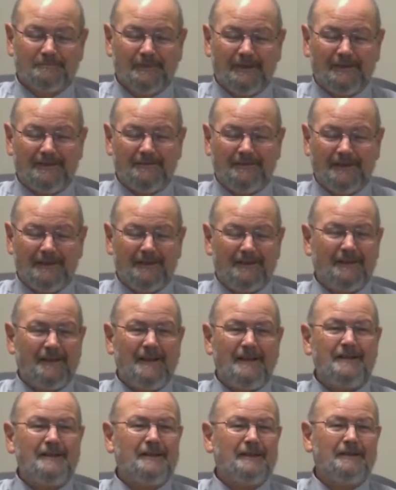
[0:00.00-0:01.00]
in
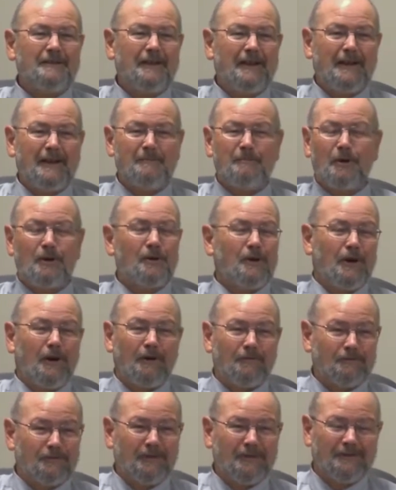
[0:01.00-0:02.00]
eating a burnt
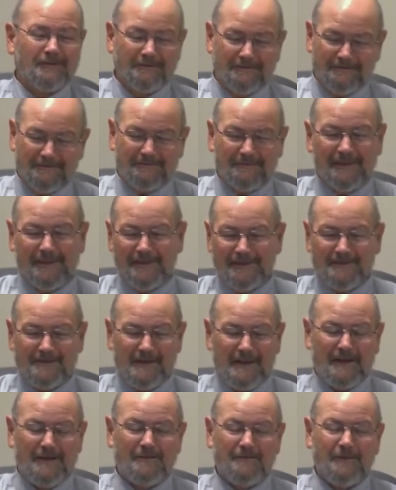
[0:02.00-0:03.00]
offering, a
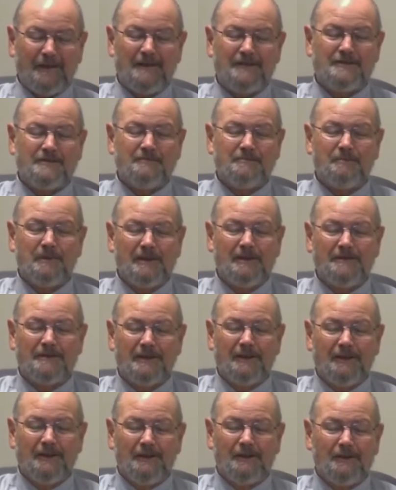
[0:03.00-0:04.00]
sacrifice of meat,
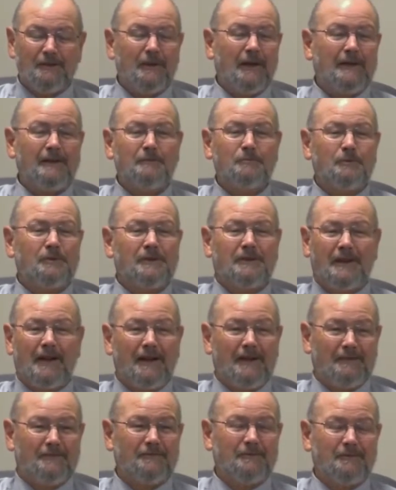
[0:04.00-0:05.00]
you ate with a
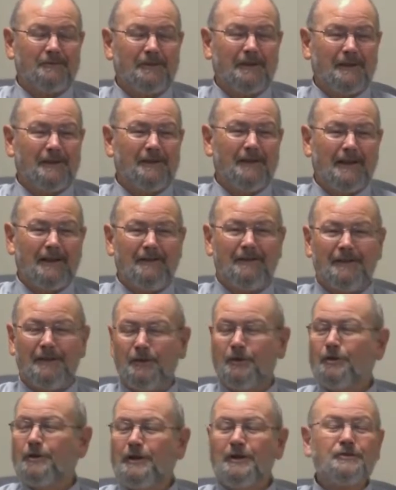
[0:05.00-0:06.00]
knife.
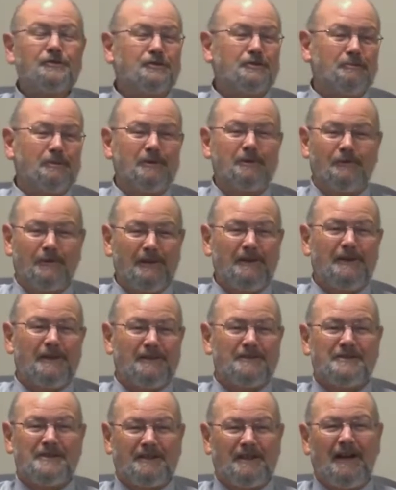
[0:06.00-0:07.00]
Your instrument of eating
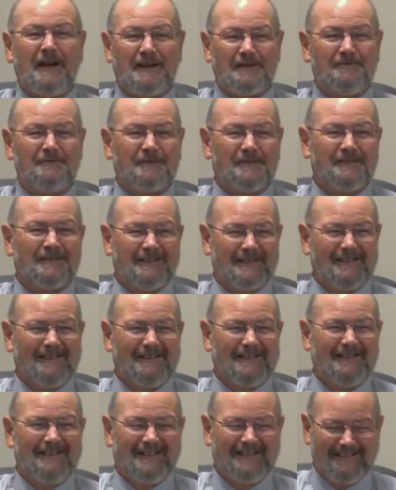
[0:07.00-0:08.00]
is a knife.
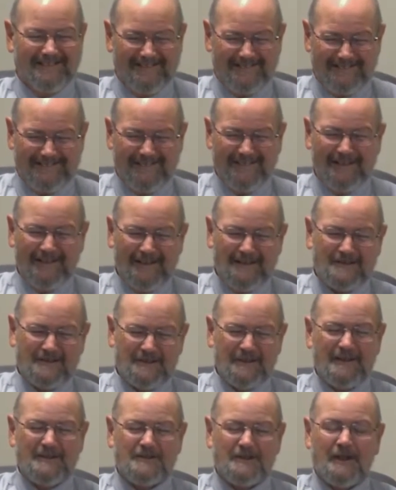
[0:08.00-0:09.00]
So
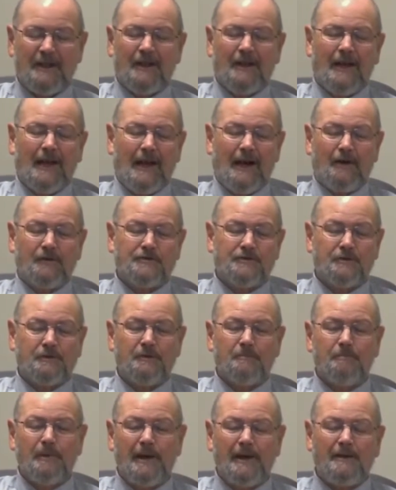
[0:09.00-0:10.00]
that's how. So
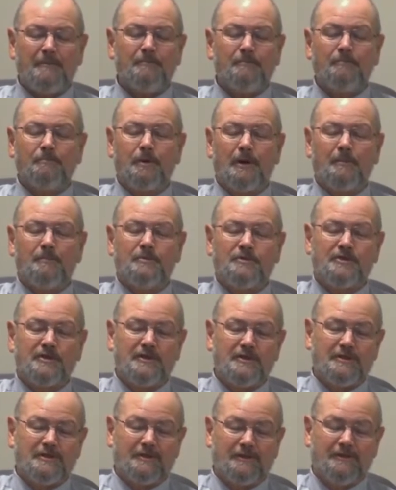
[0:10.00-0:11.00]
the main
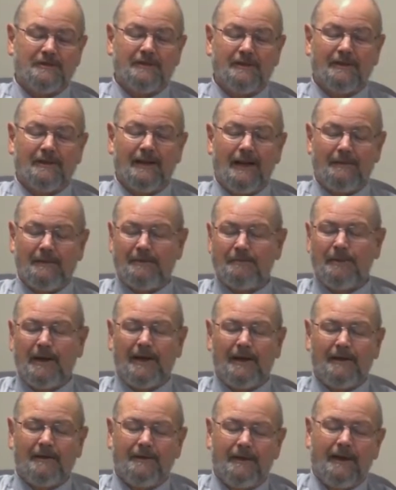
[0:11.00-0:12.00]
preposition,
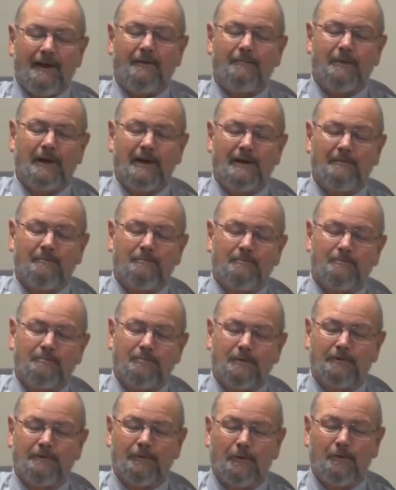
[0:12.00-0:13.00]
main
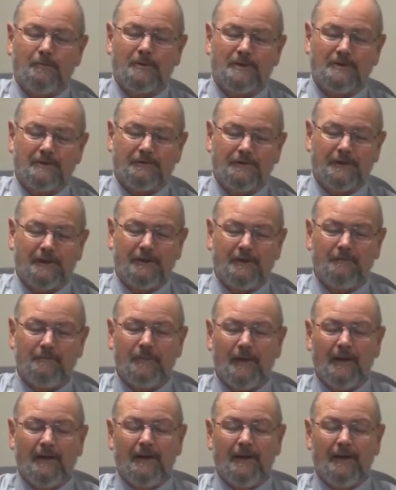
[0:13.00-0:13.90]
performative here.